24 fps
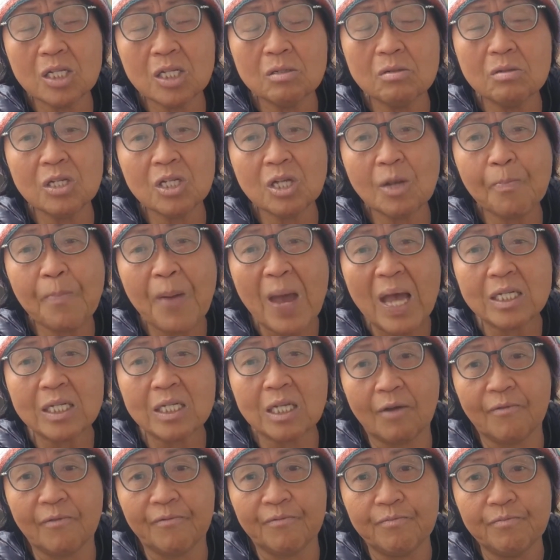is it
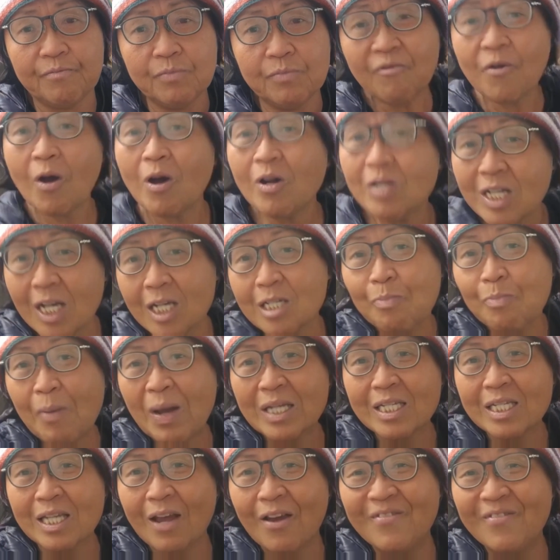passive? Of course, it's
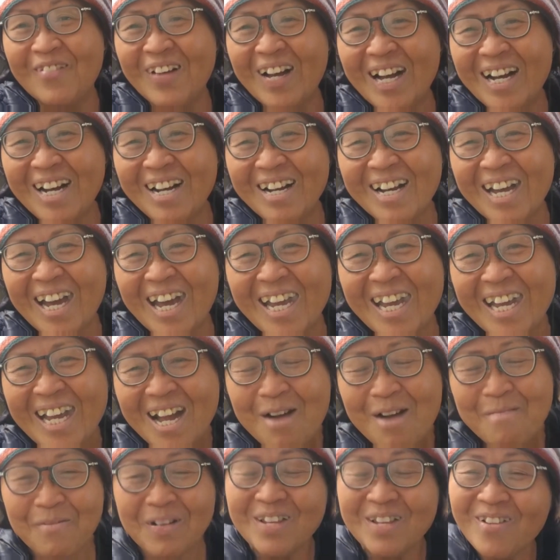passive. Okay,
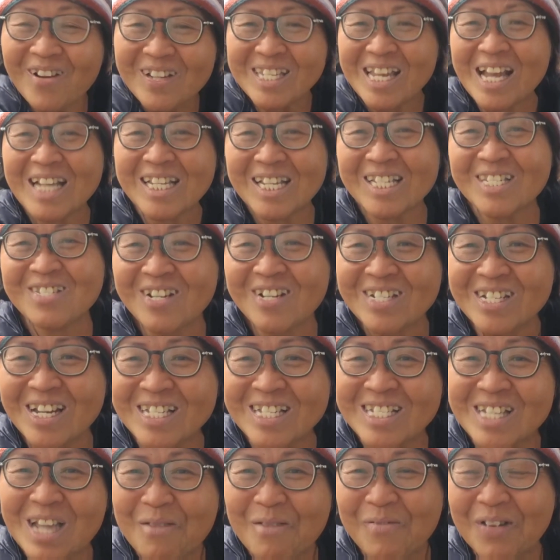but your sentence
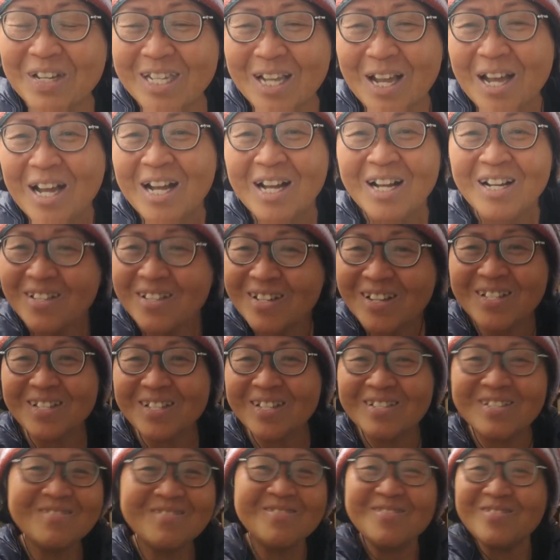structure is not passive.
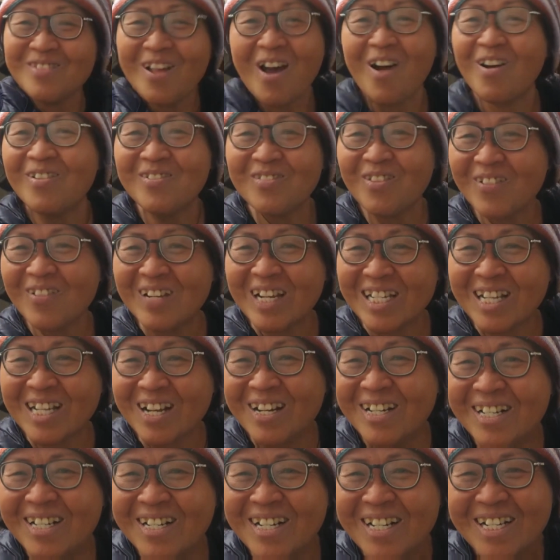No need
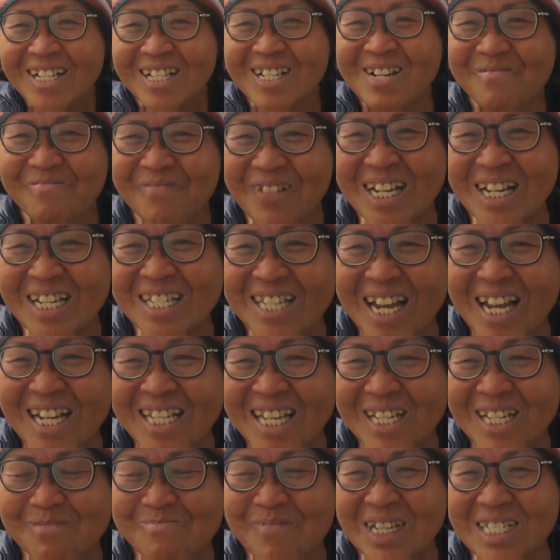to make the
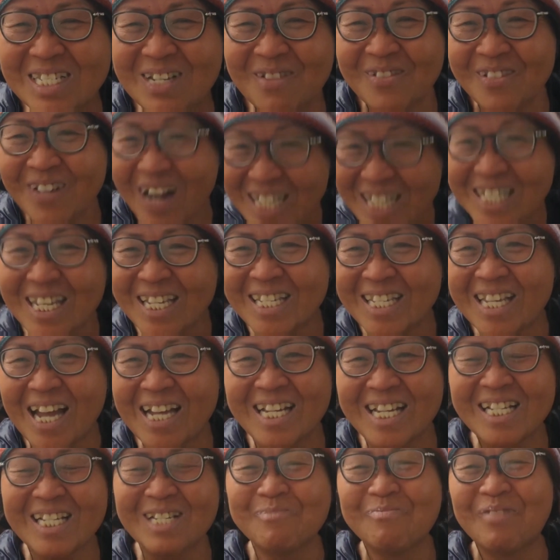sentence passive. You
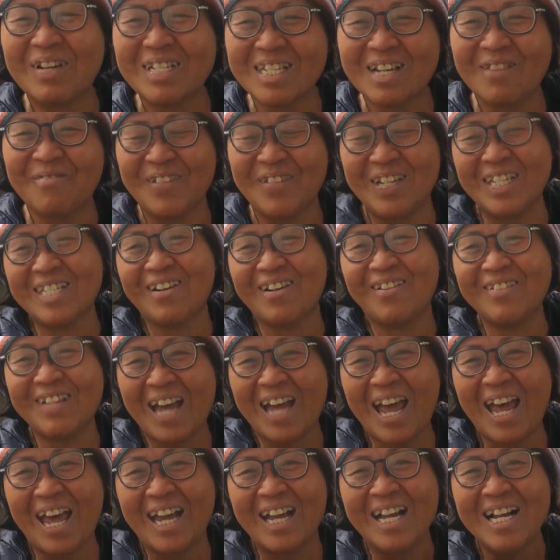understand it is passive. It's
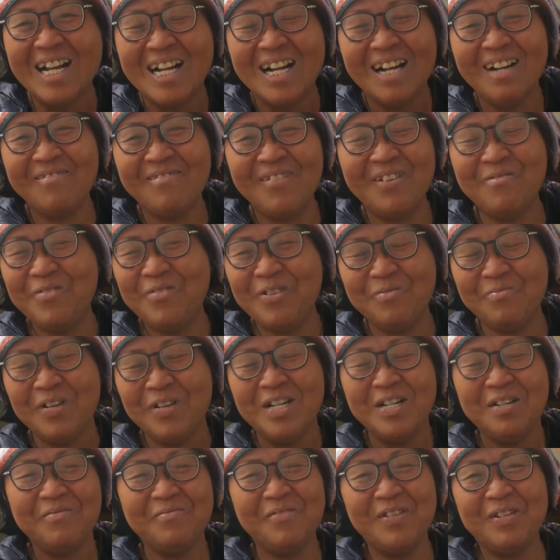okay. We
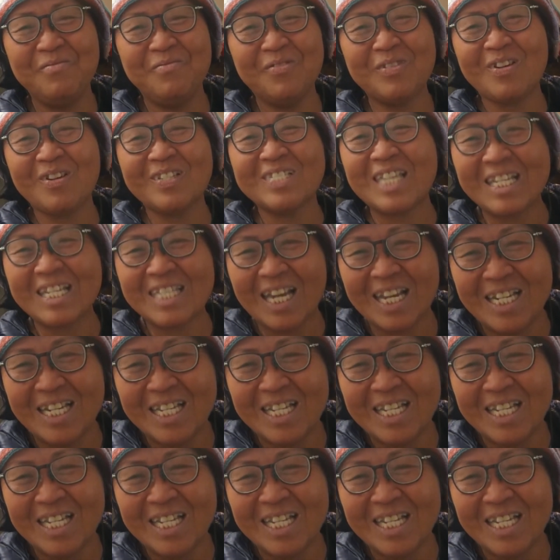don't think that